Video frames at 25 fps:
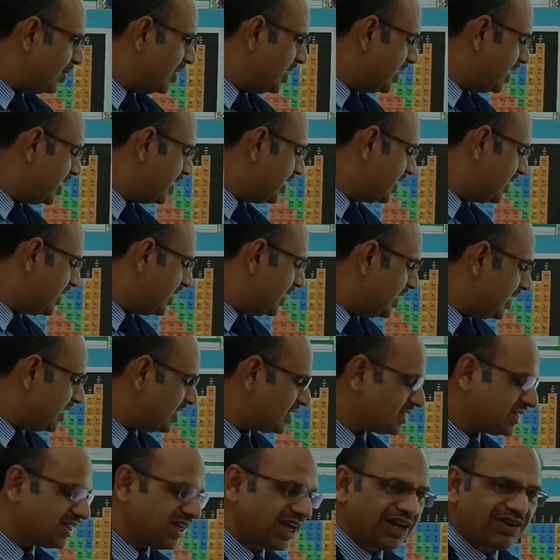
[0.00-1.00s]
Being
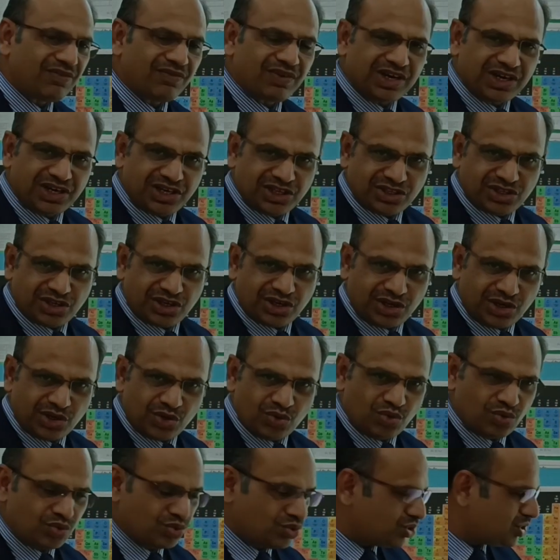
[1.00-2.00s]
itself, it is
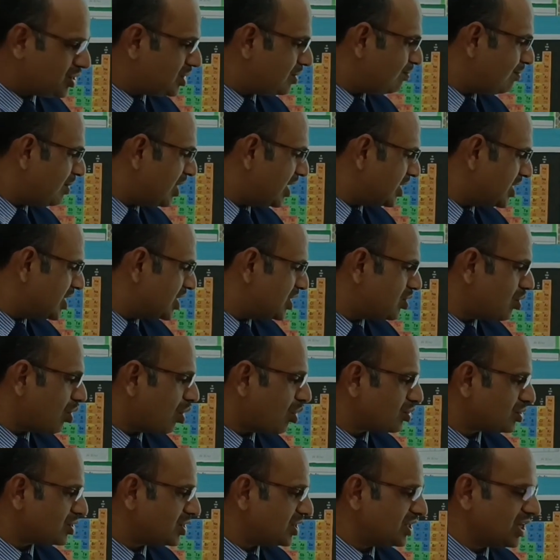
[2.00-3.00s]
reduced, but
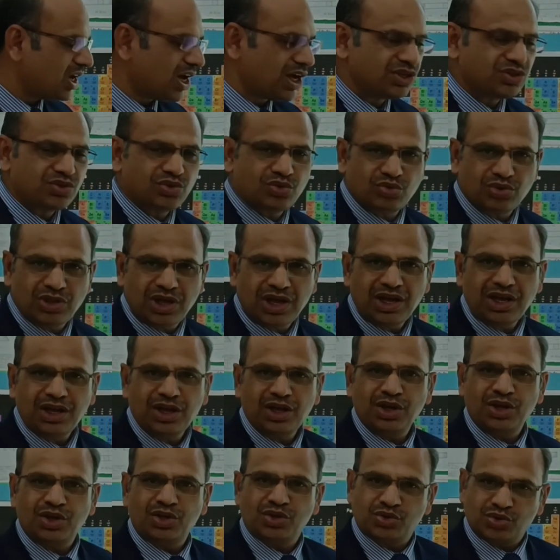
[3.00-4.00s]
it oxidized to
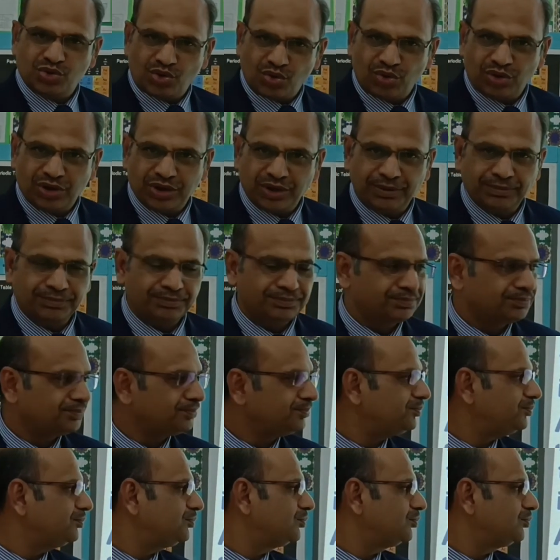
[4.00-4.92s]
the sodium.